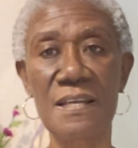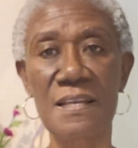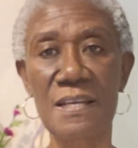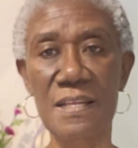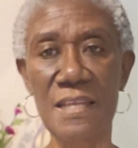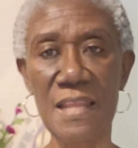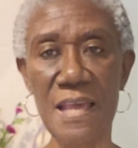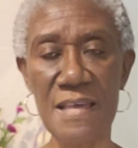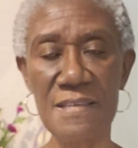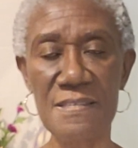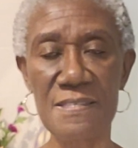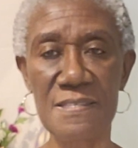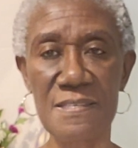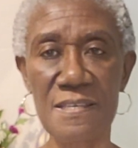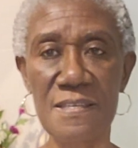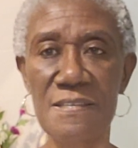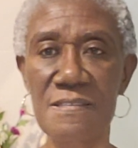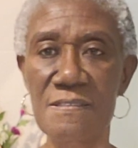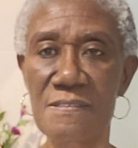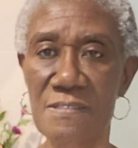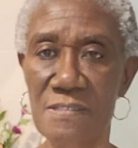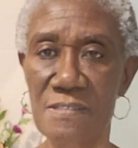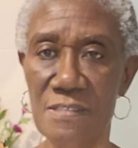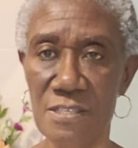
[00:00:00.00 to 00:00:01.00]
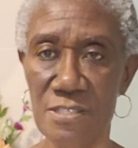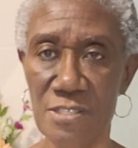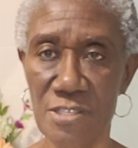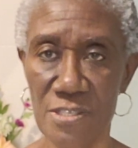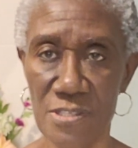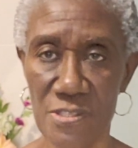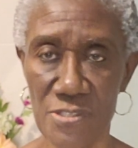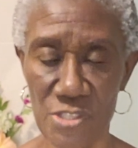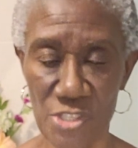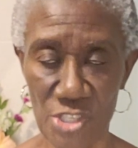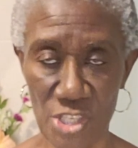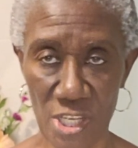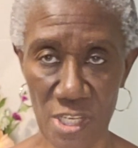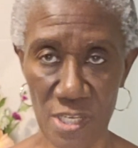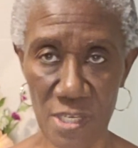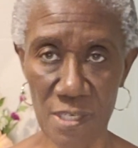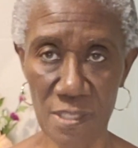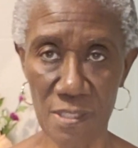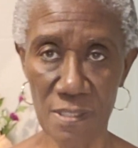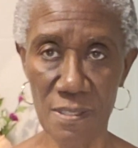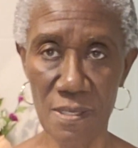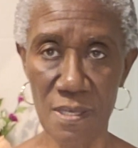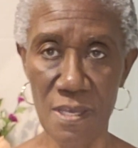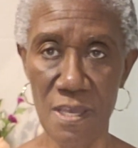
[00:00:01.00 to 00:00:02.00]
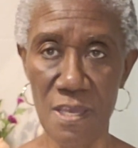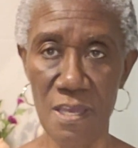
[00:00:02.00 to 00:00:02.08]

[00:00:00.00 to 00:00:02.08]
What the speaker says: Classic Stitches channel.